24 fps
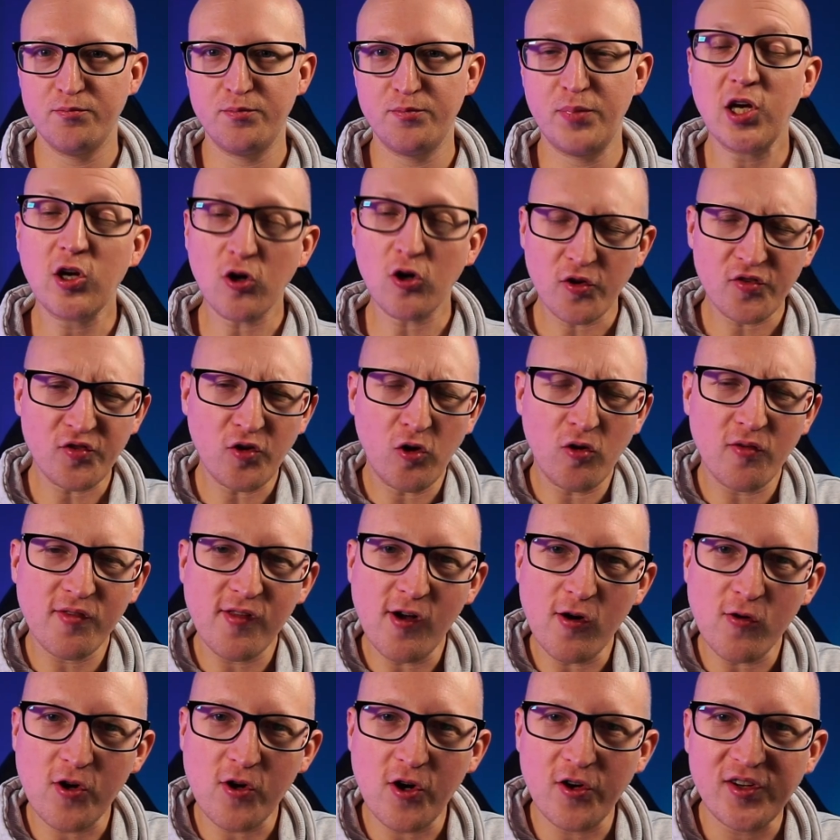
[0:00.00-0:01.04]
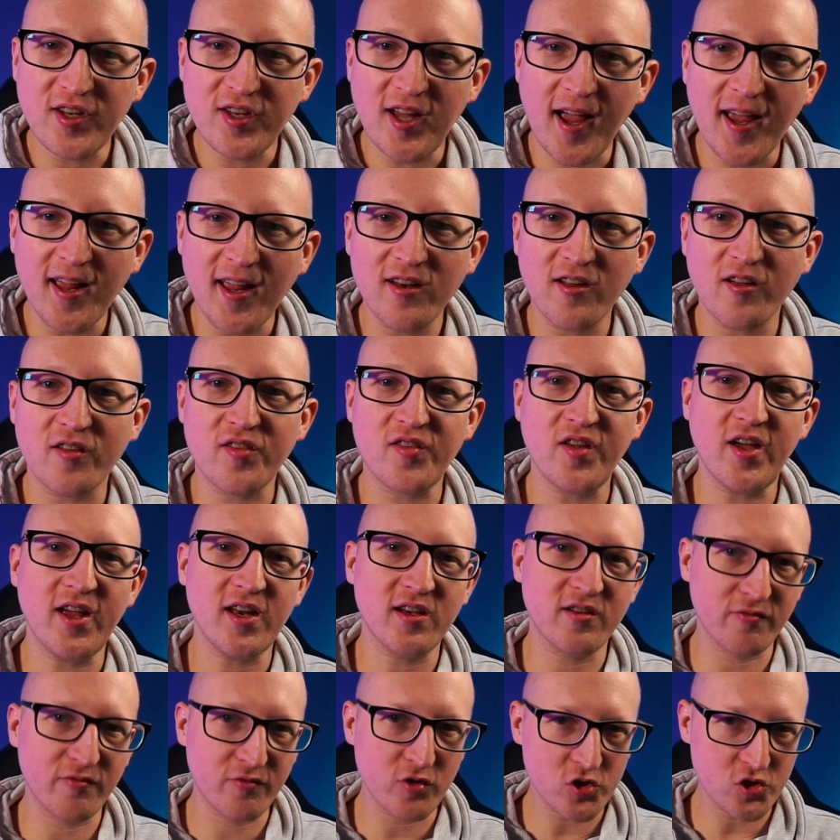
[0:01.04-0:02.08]
Because although containers
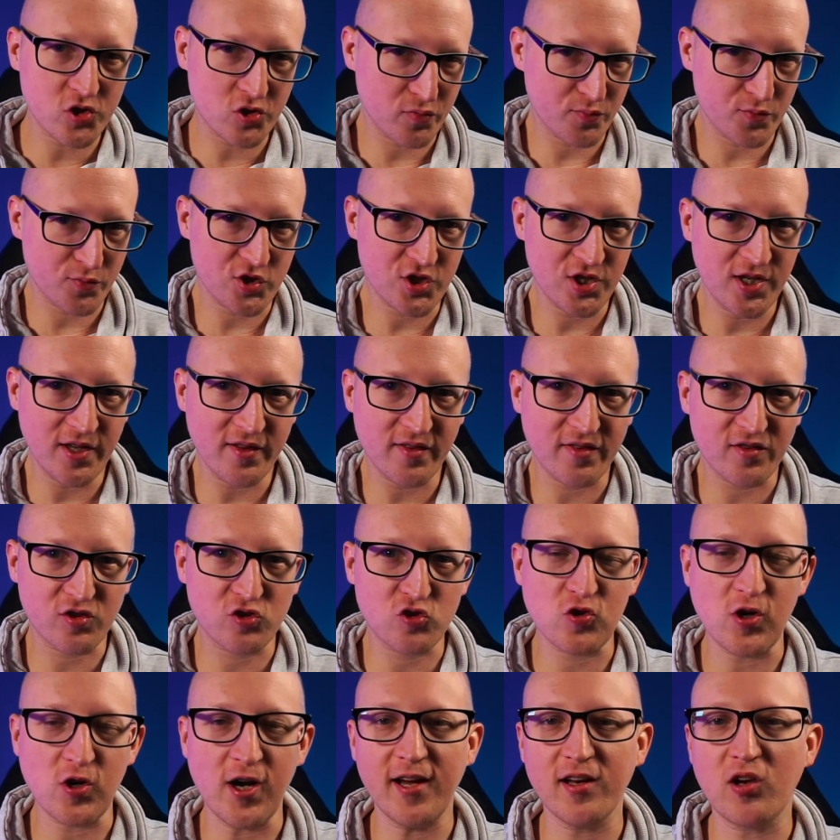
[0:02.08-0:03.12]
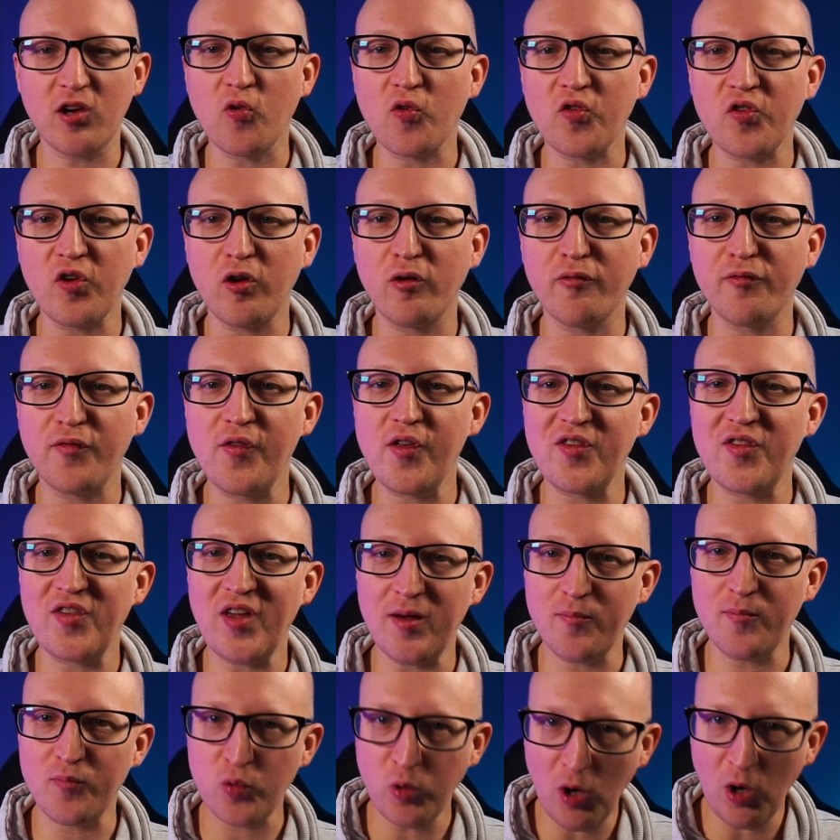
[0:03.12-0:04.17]
and virtual machines try to solve the
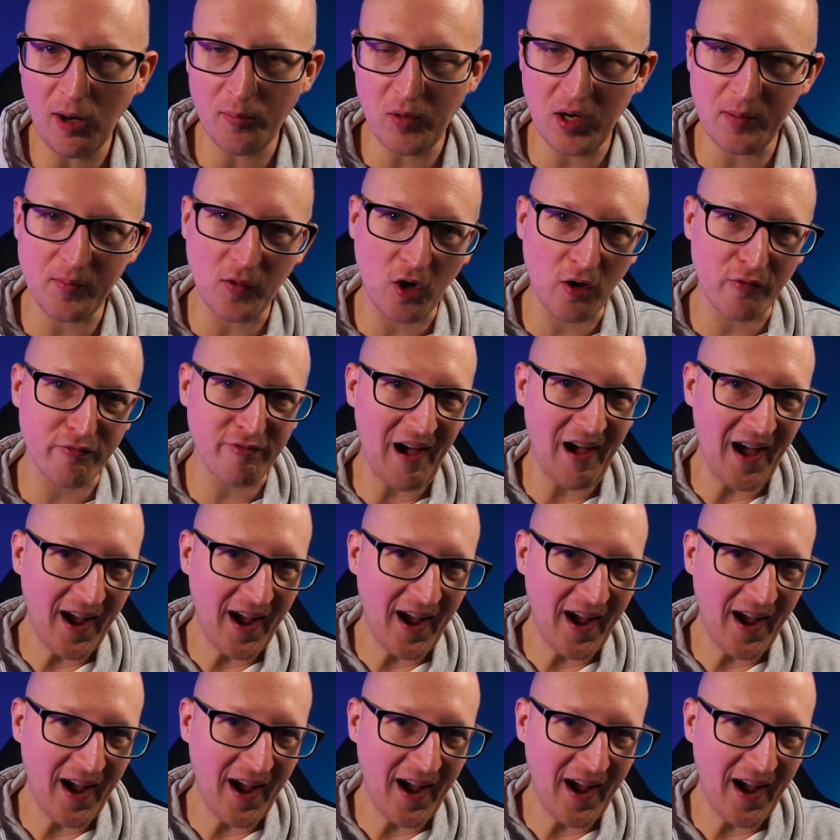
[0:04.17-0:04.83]
same problem of